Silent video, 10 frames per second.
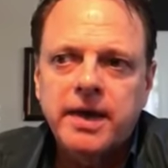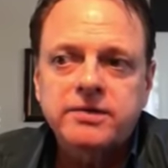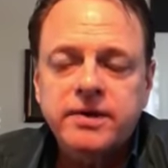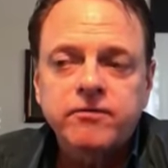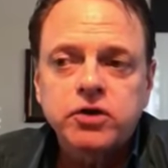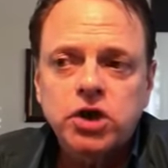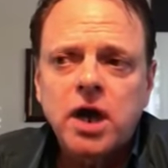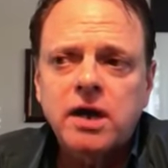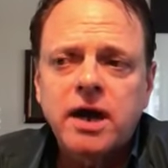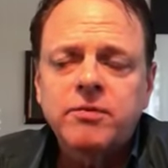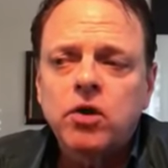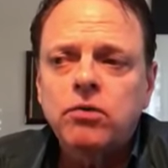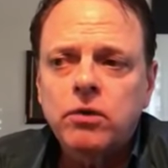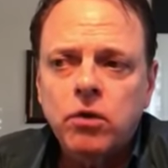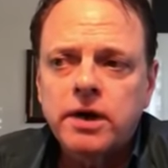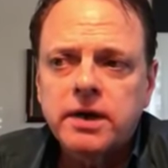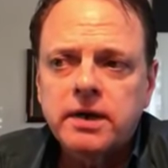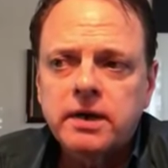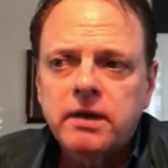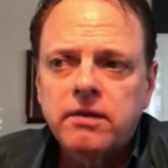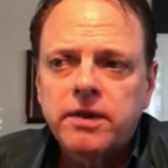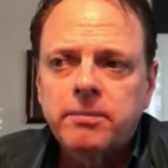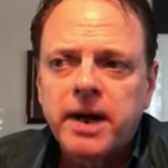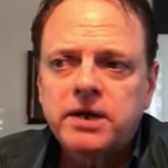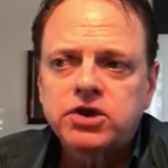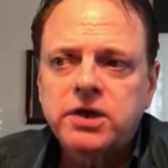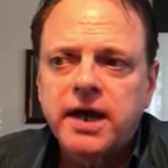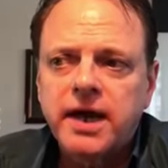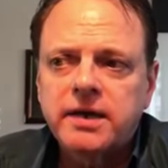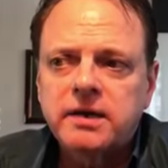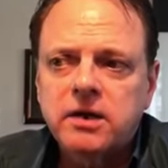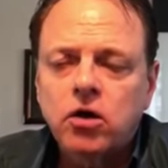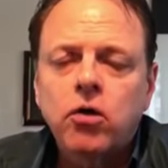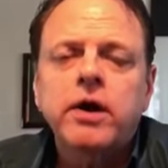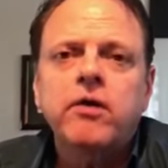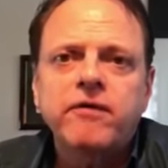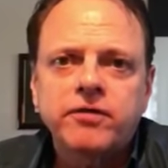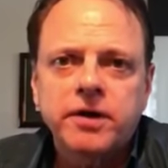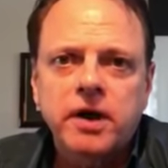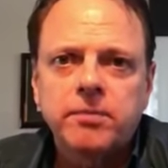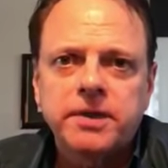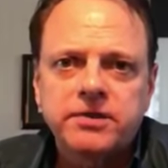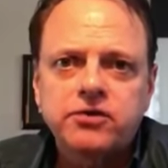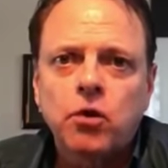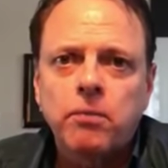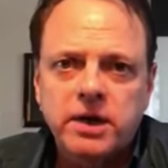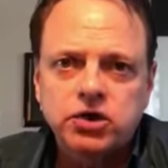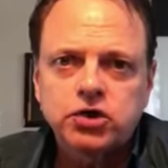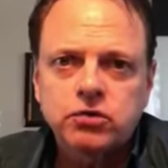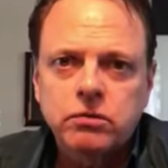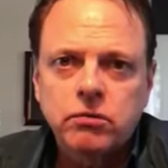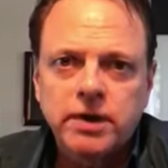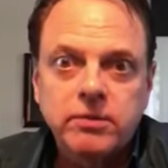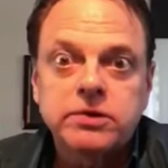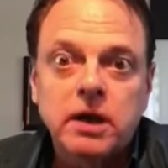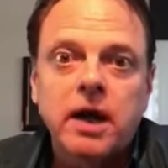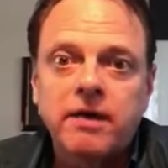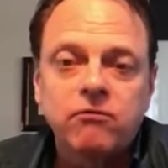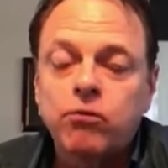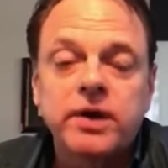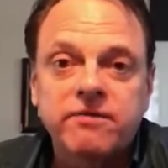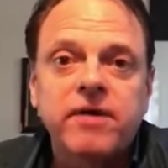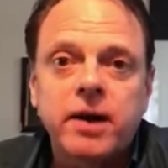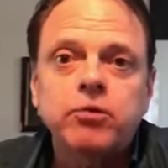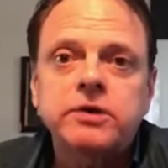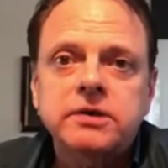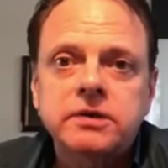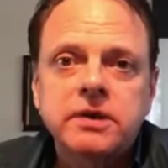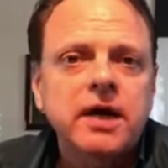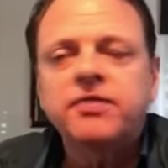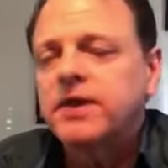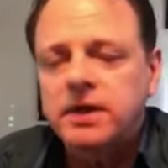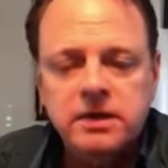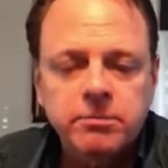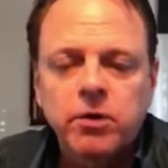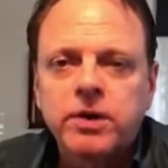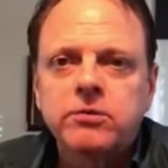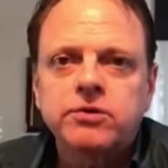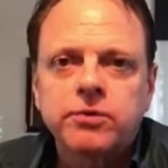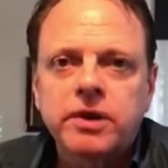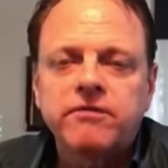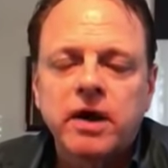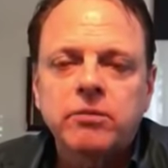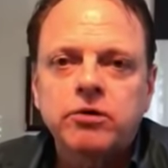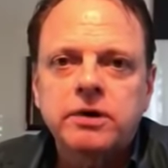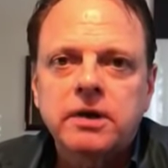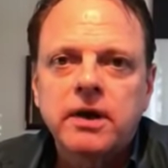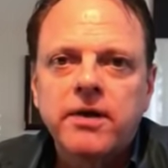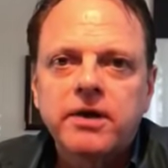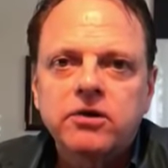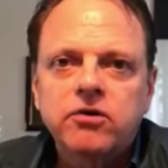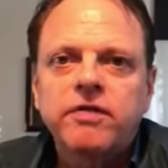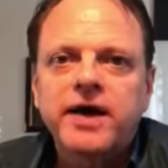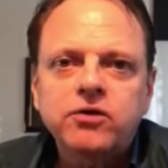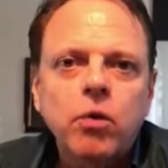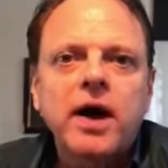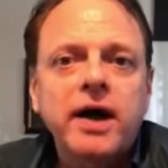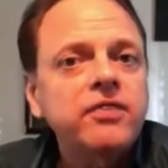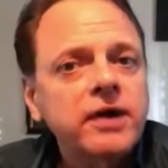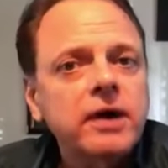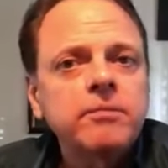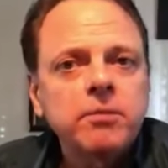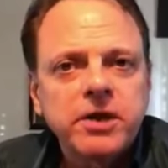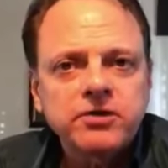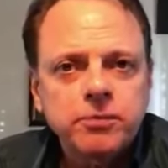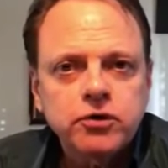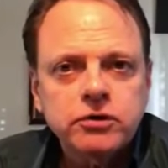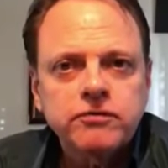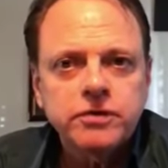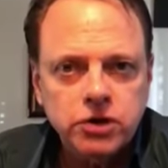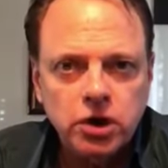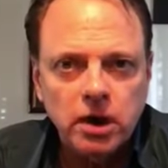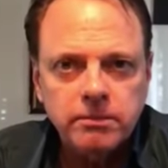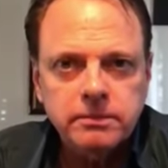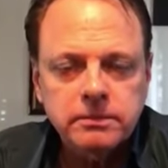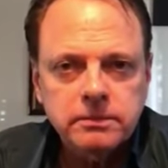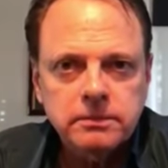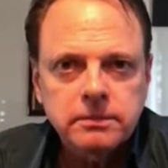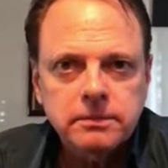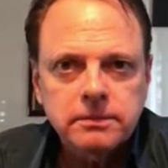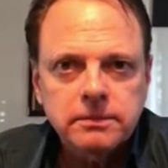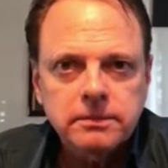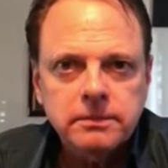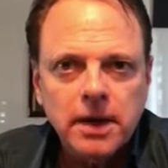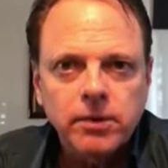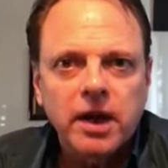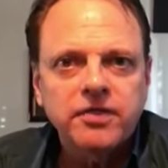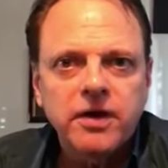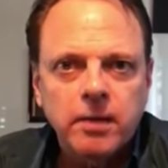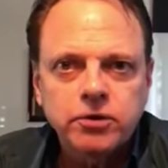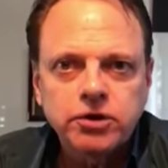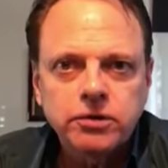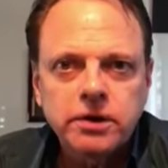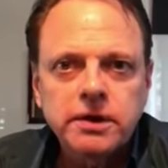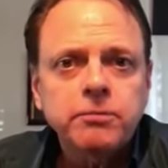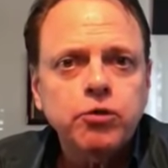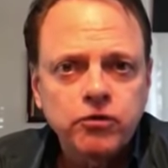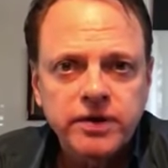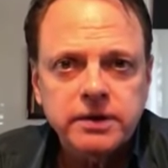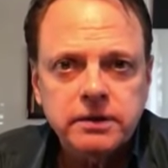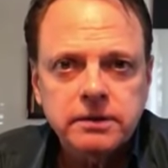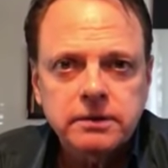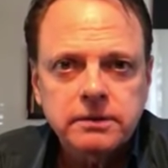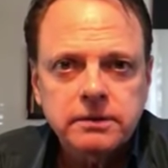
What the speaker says: And except for Jacques, I'm the only one that Balanchine had choreographed for the company so much when he was alive, really vibrant. Not at the end, but when he was really vibrant. So that's why I think I'm the best person for the job. I would like the opportunity to prove it.